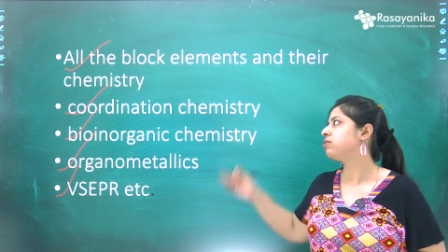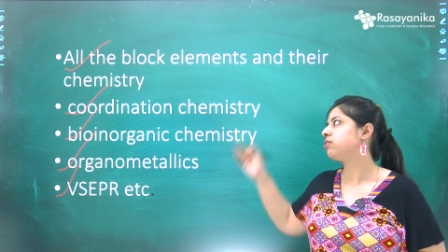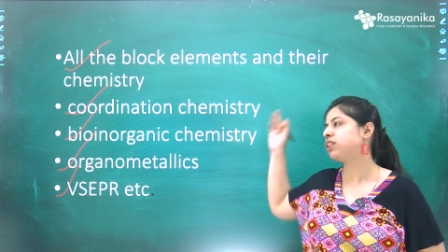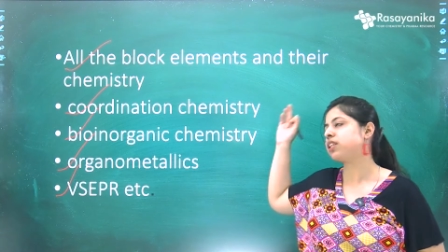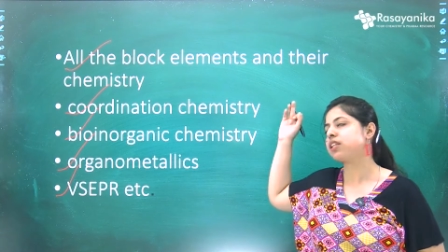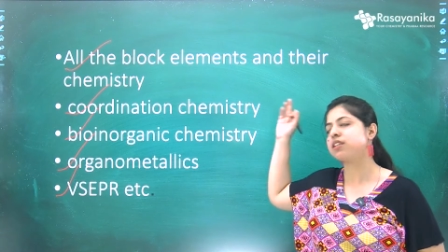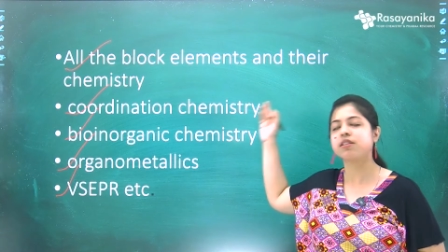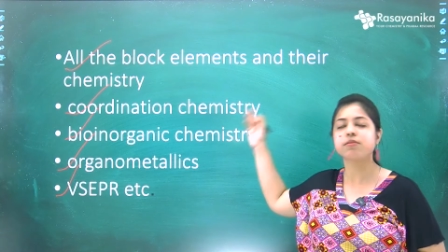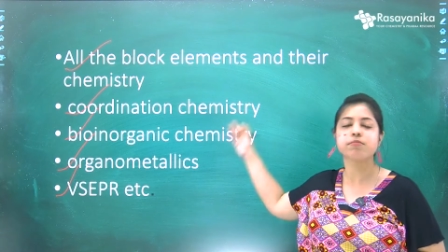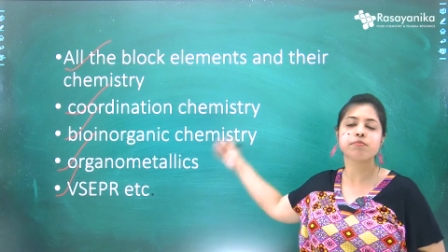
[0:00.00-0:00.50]

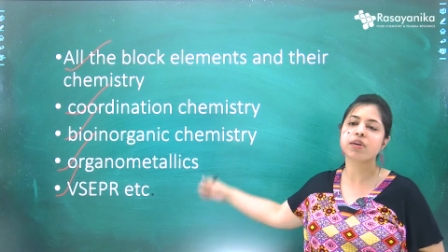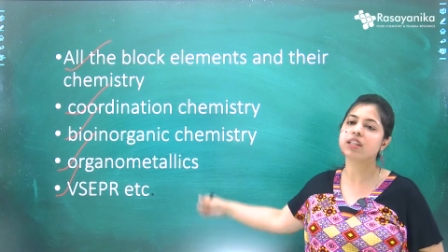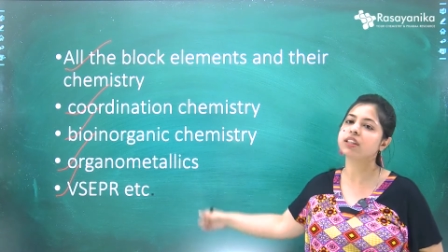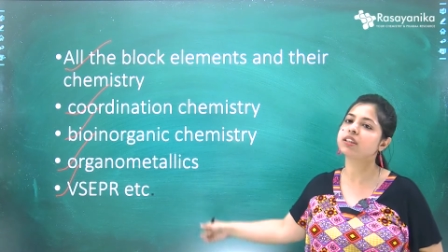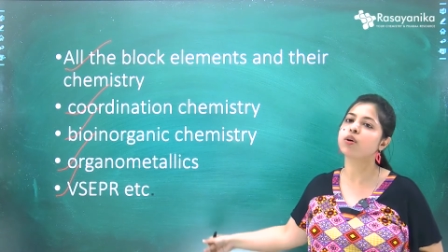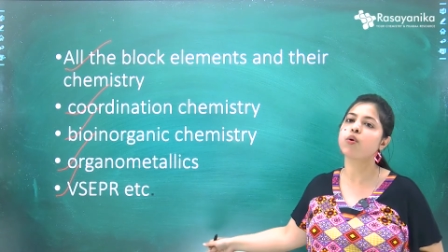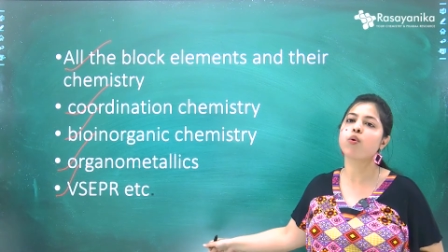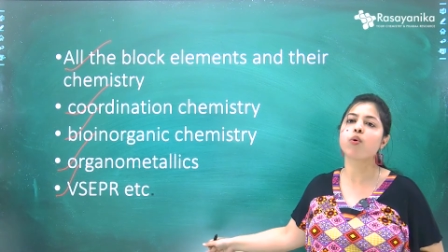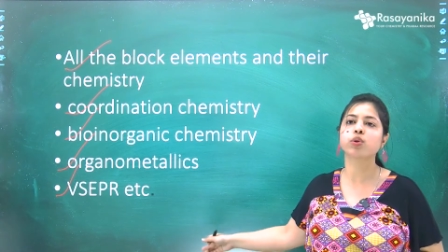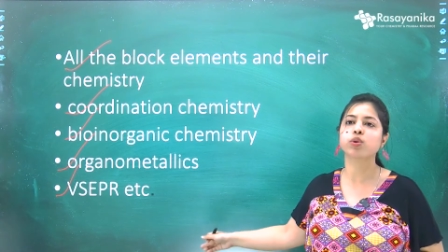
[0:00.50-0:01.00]
just
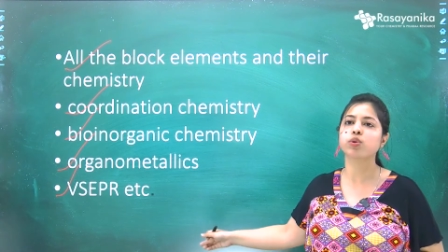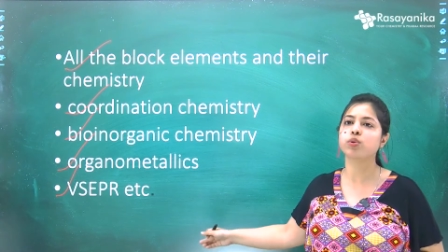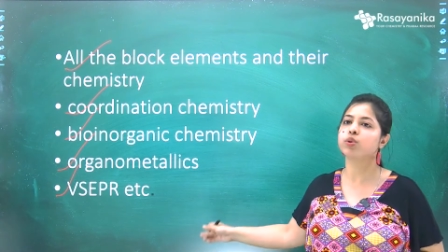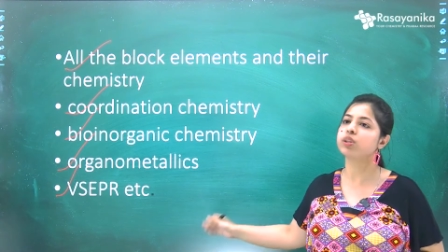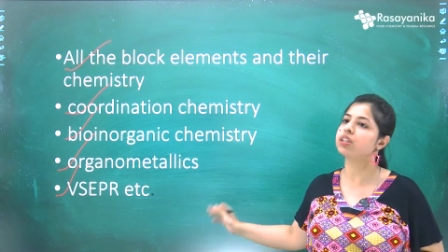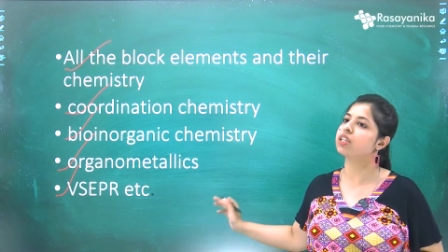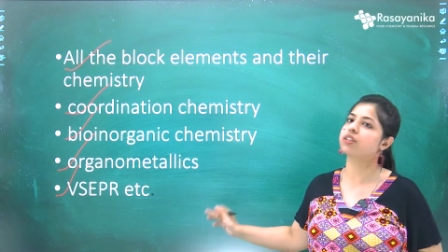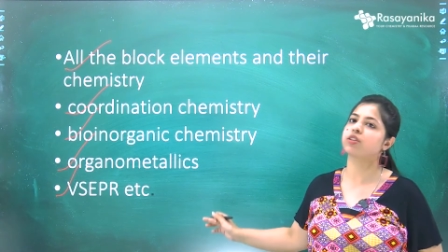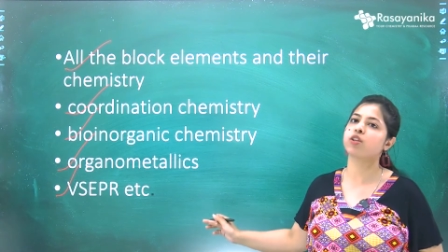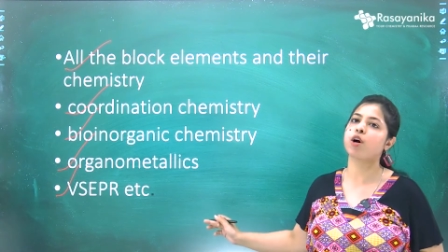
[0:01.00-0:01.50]
must go
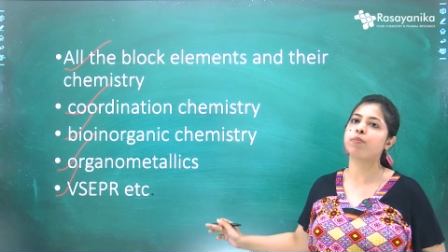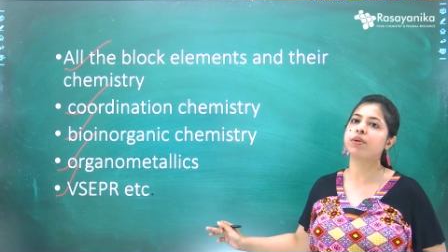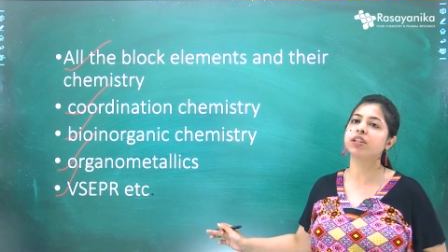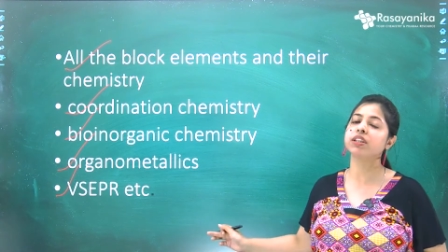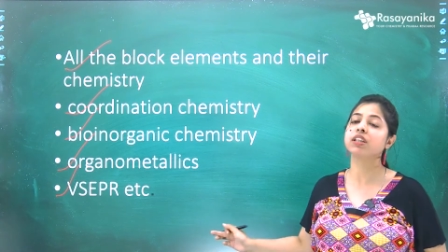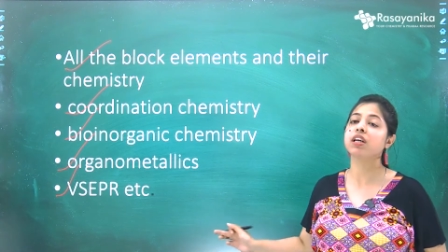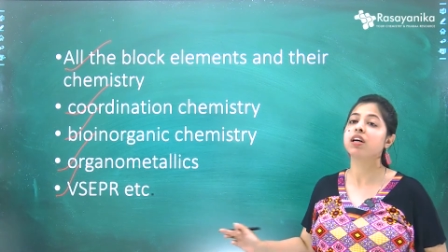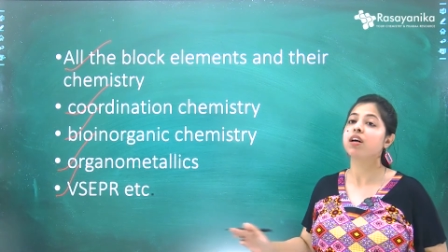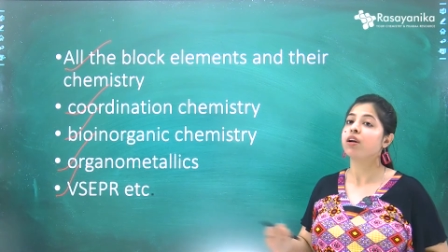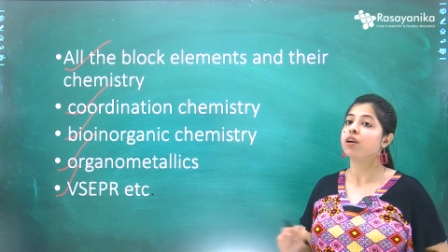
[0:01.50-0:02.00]
through these
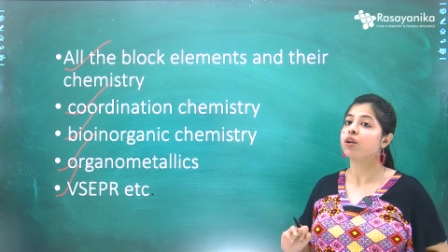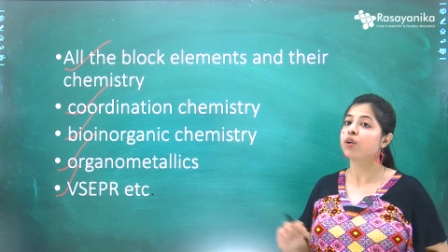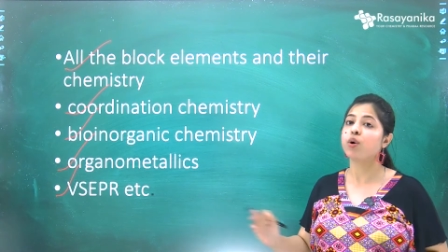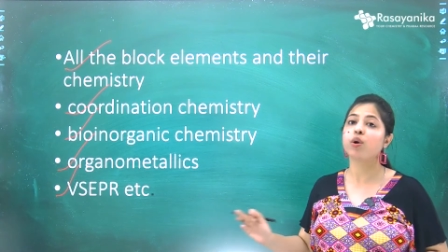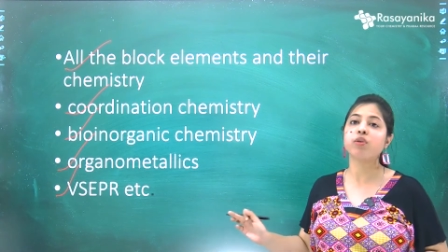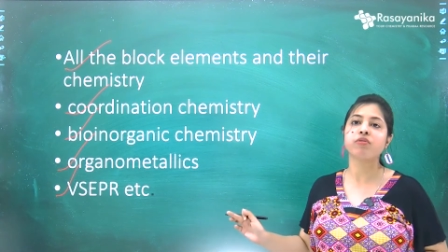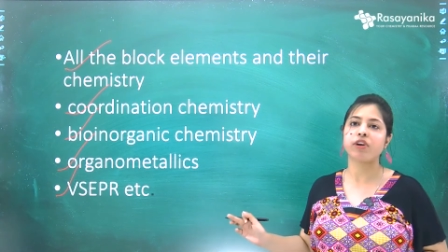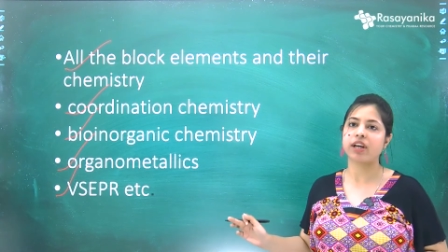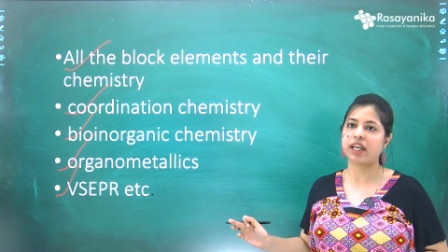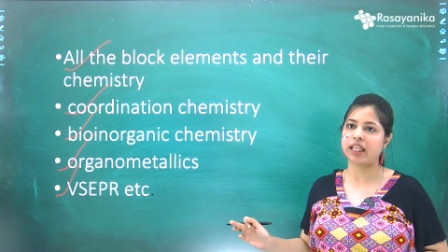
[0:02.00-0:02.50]
topics.
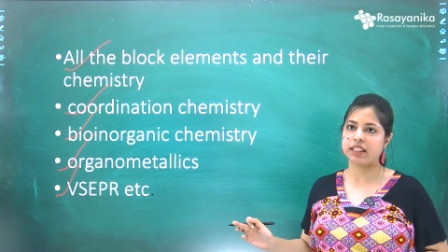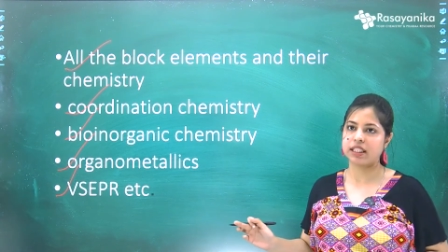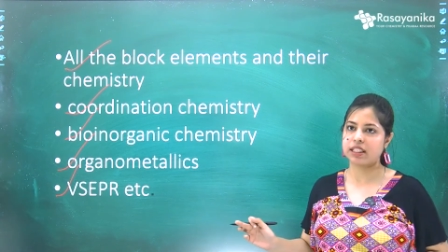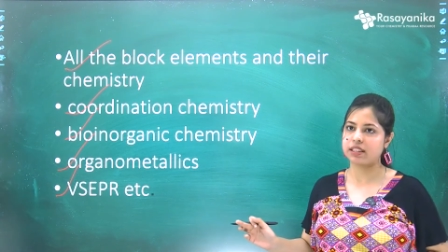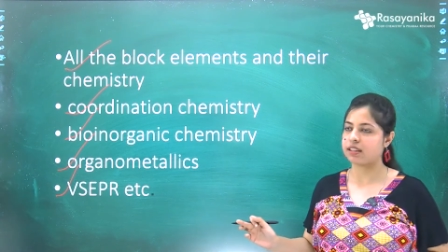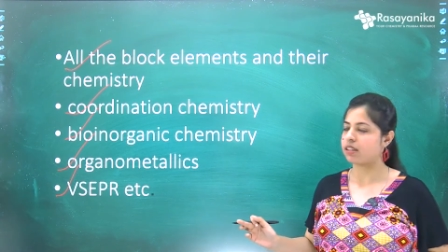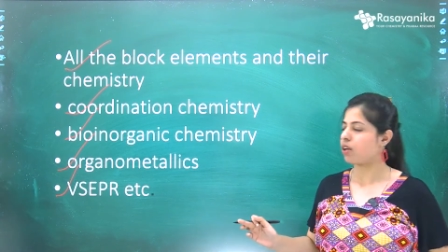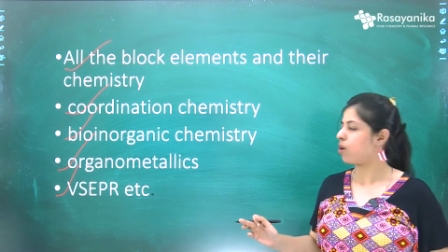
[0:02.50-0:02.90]
Don't forget this,